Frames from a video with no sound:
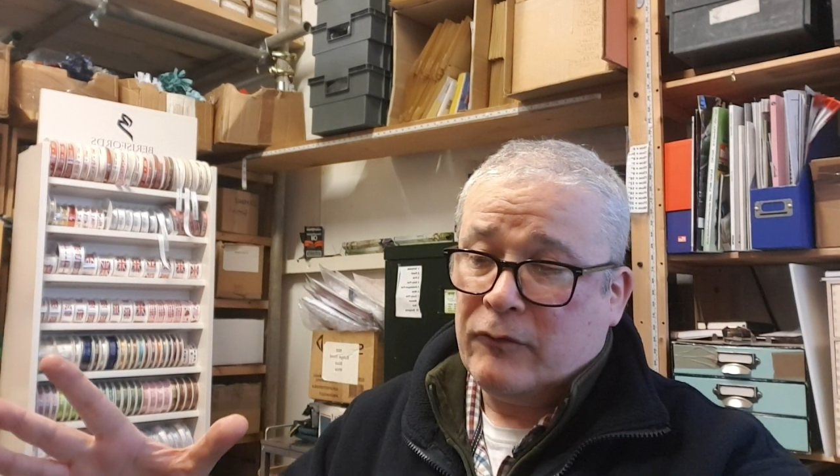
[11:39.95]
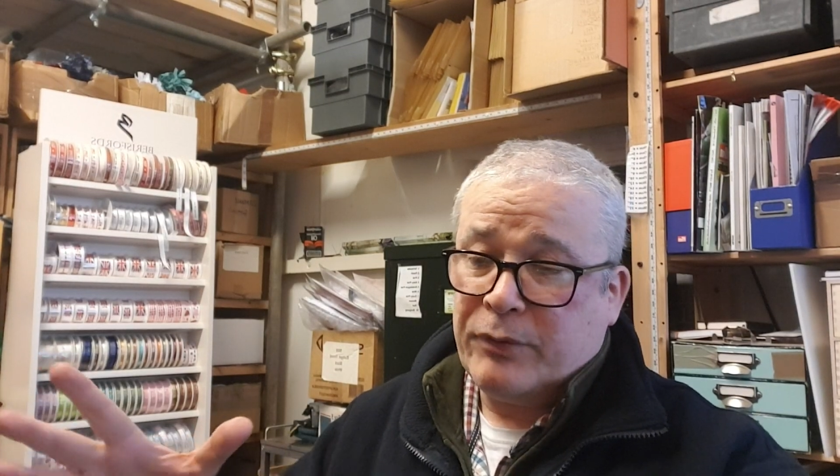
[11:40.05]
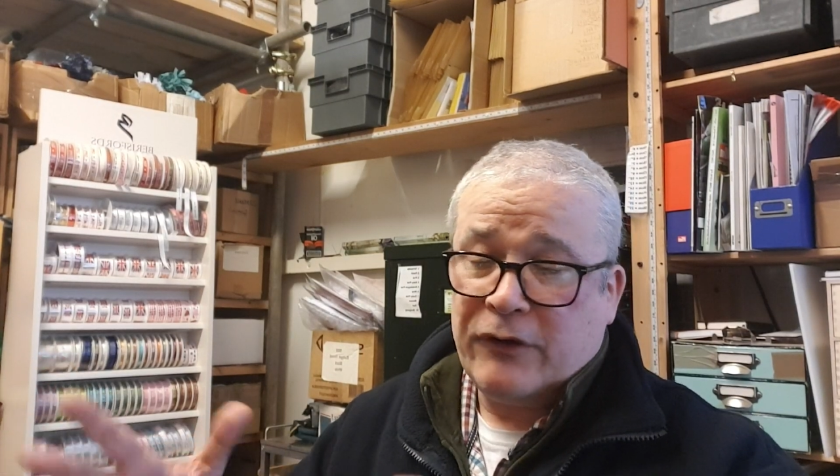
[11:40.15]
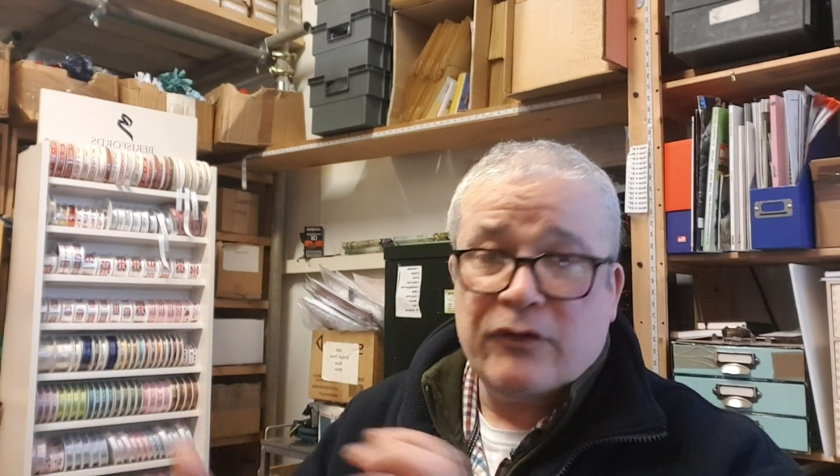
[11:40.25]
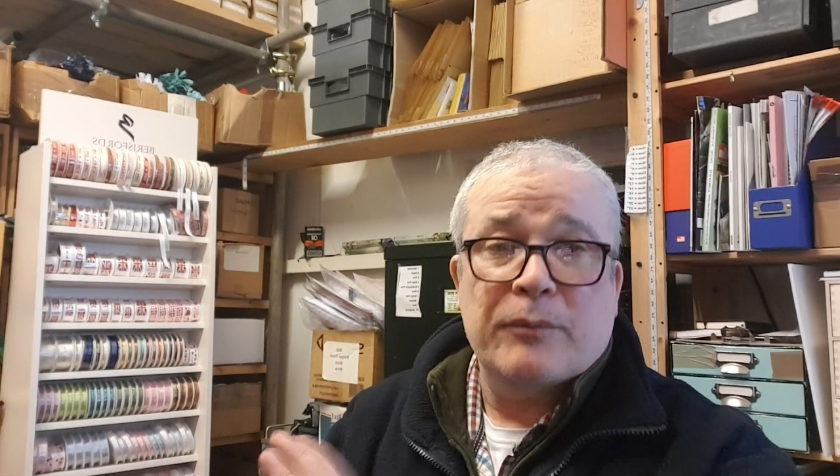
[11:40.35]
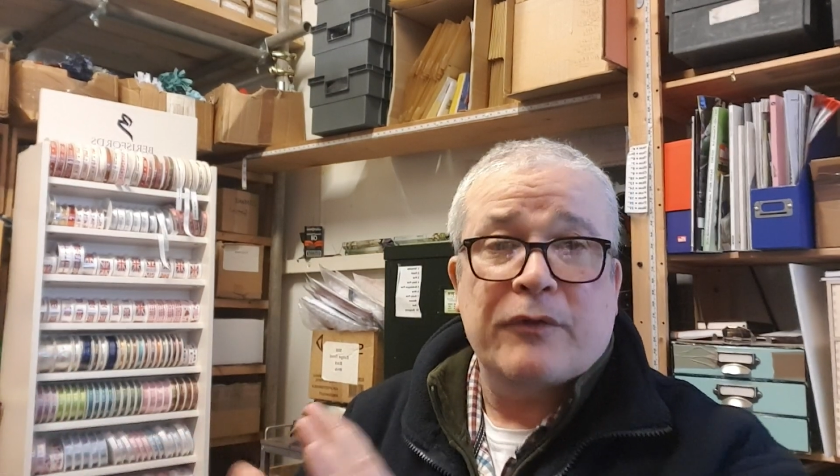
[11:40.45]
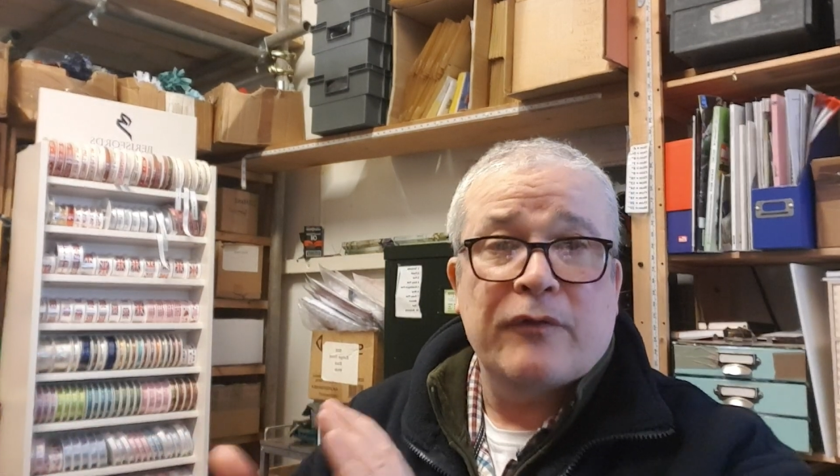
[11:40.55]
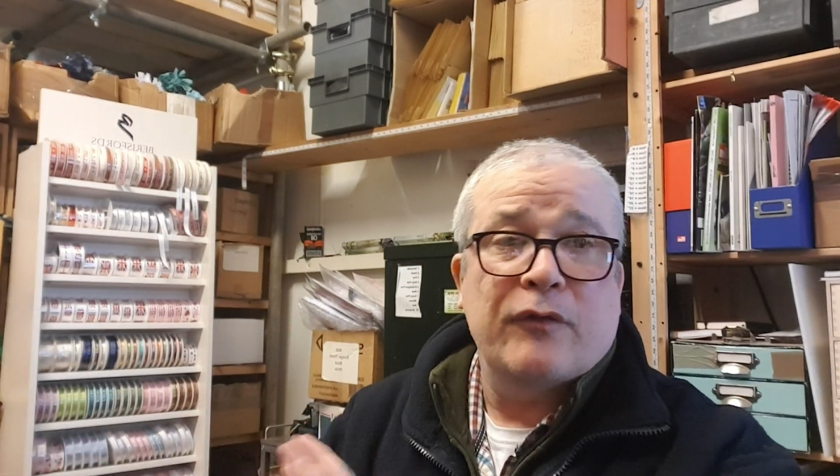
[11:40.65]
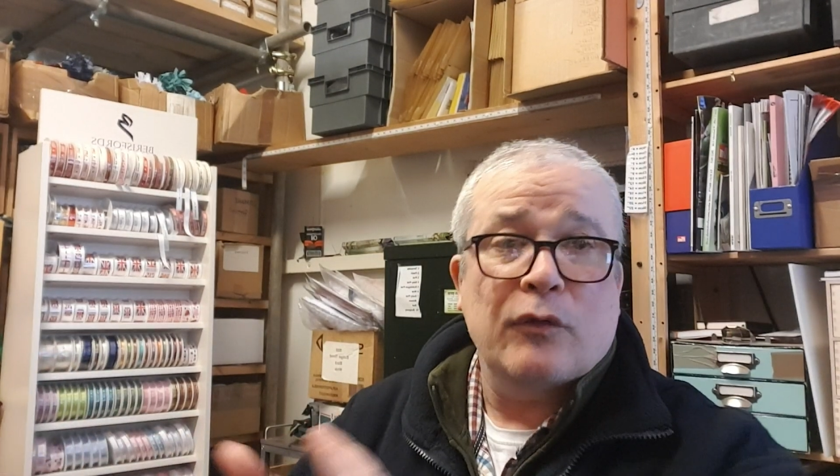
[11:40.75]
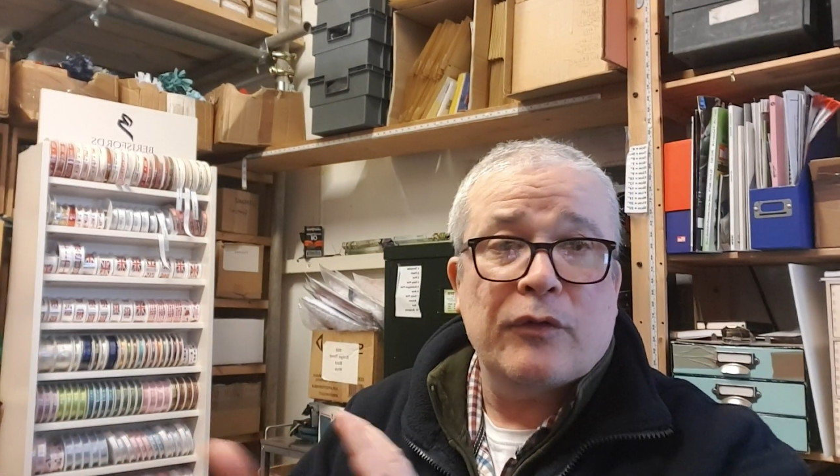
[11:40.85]
pressed the
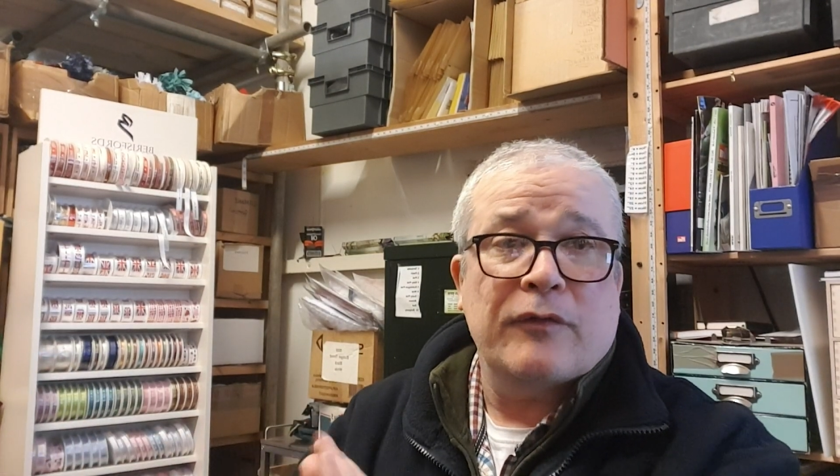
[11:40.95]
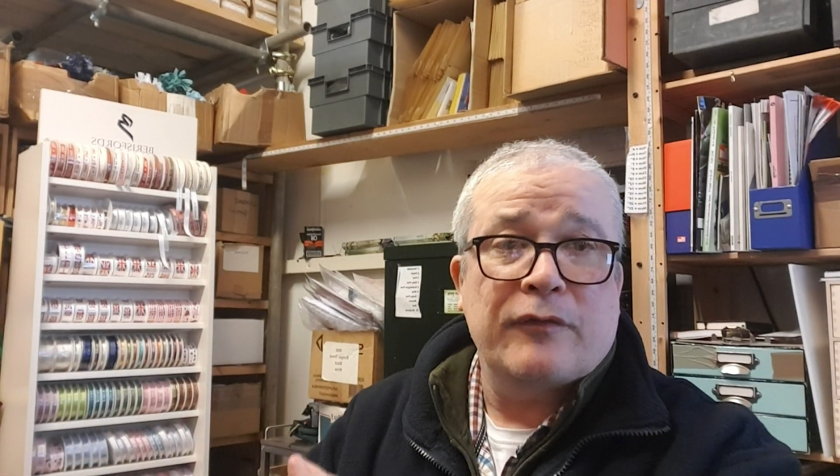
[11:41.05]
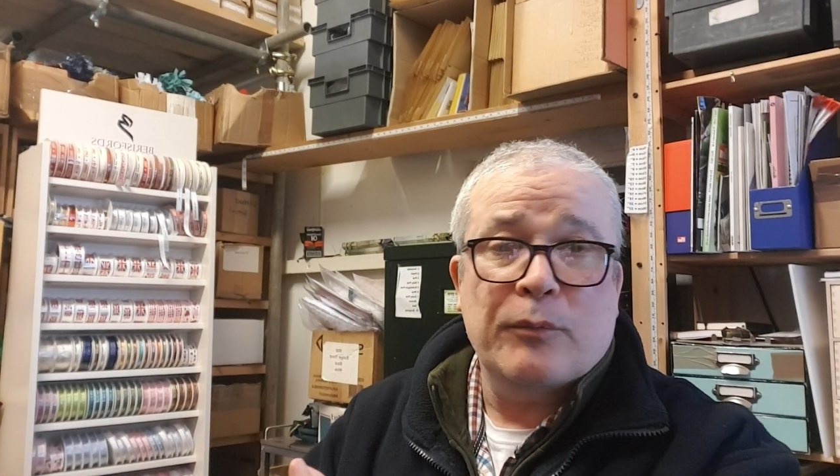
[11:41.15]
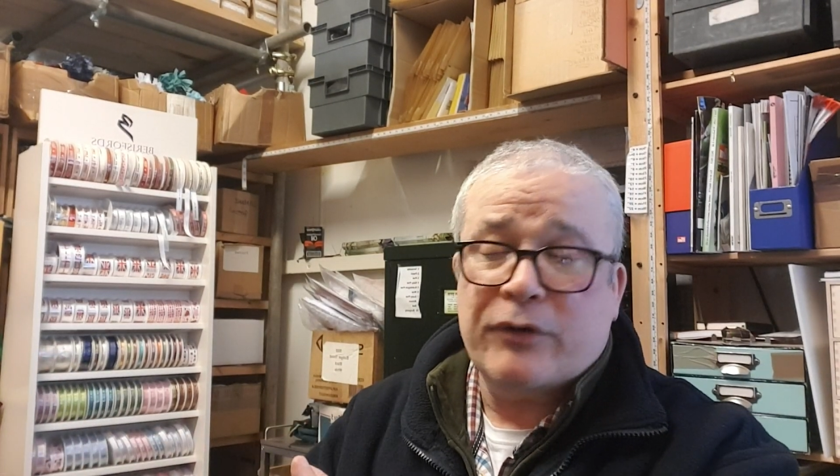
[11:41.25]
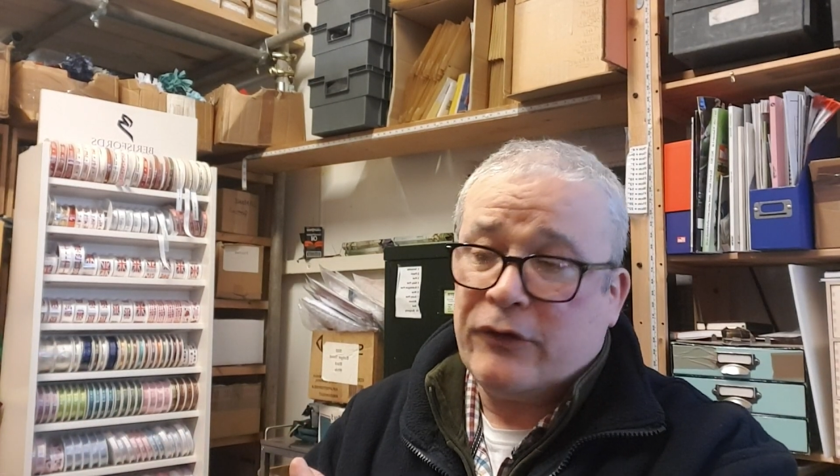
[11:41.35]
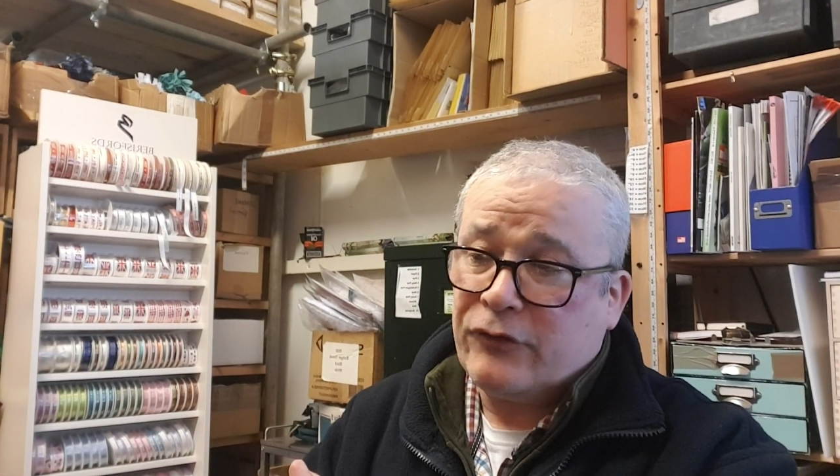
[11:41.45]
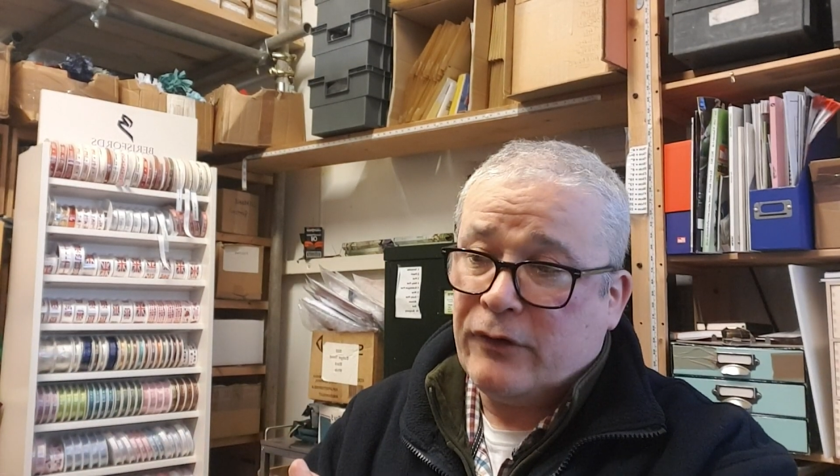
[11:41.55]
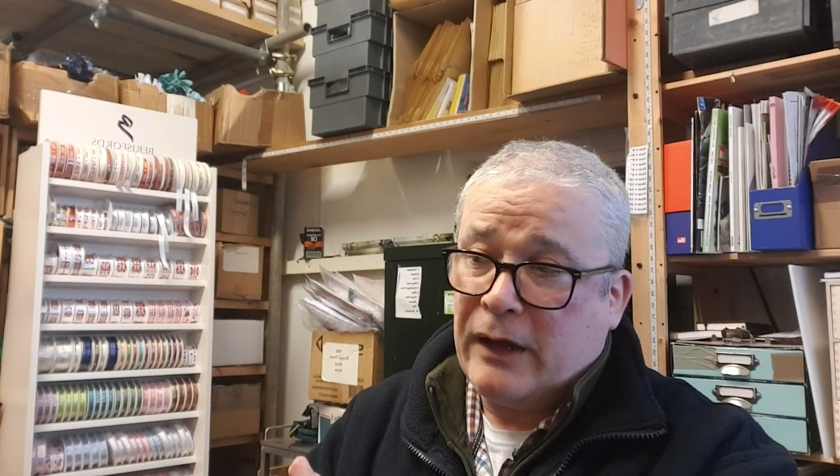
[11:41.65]
foot presser,